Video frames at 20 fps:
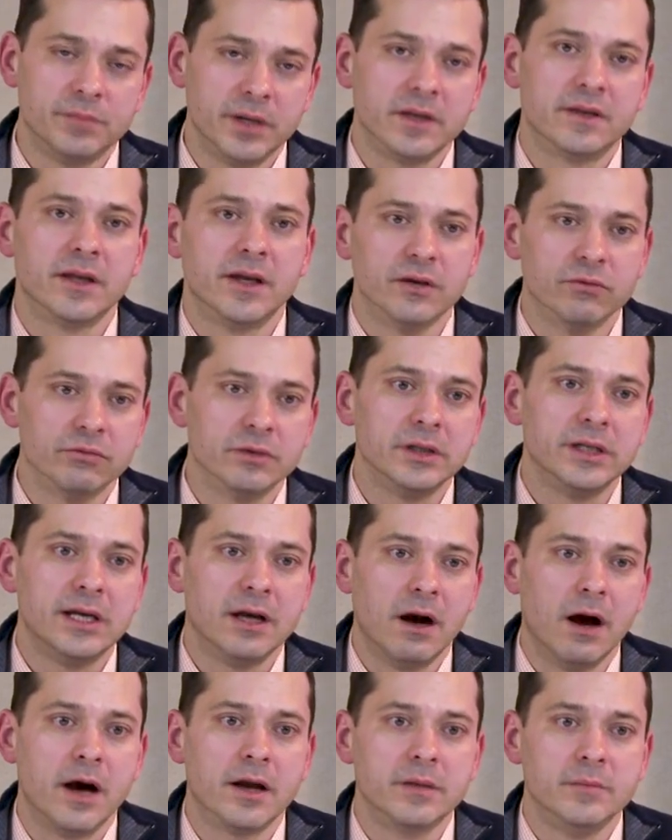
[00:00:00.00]
but they really
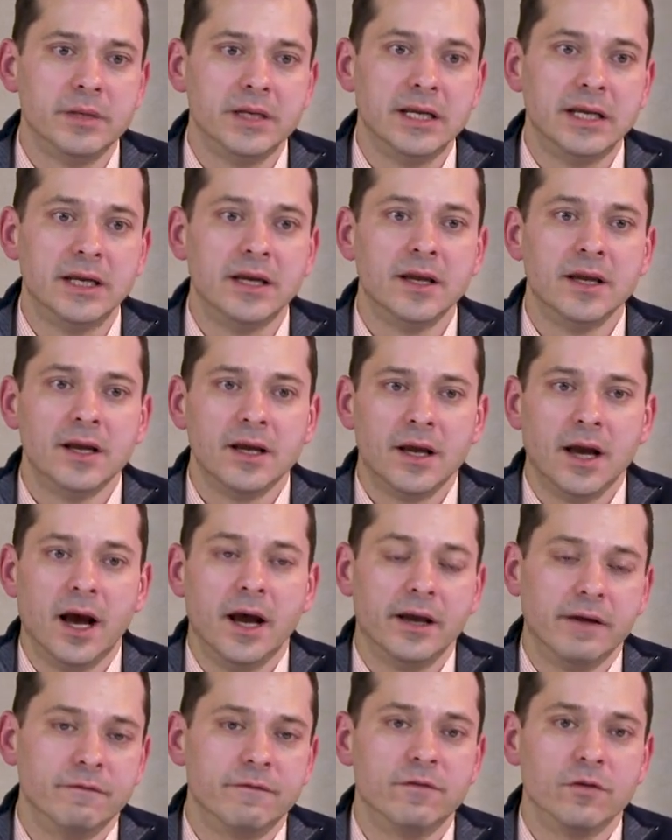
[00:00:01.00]
ought to be
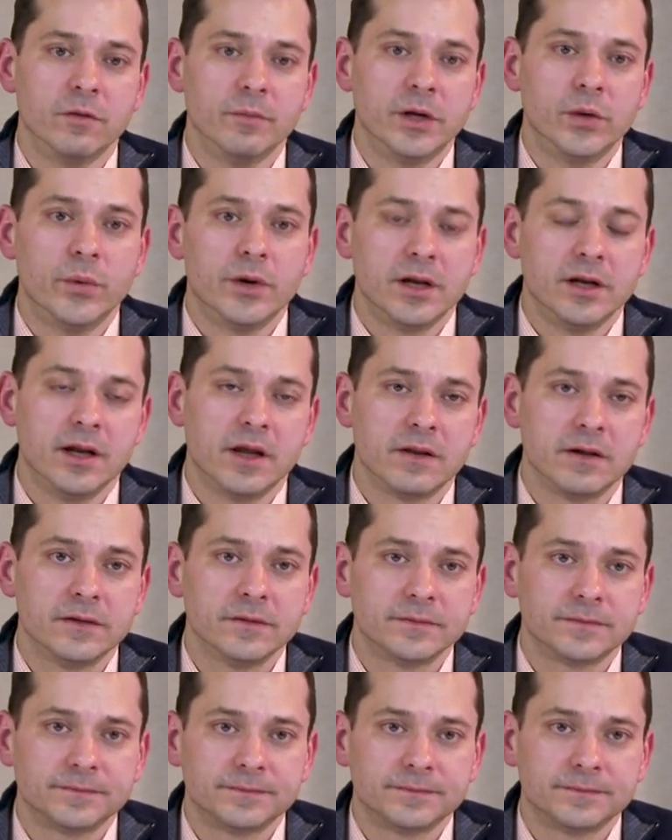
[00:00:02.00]
uh, informing one another.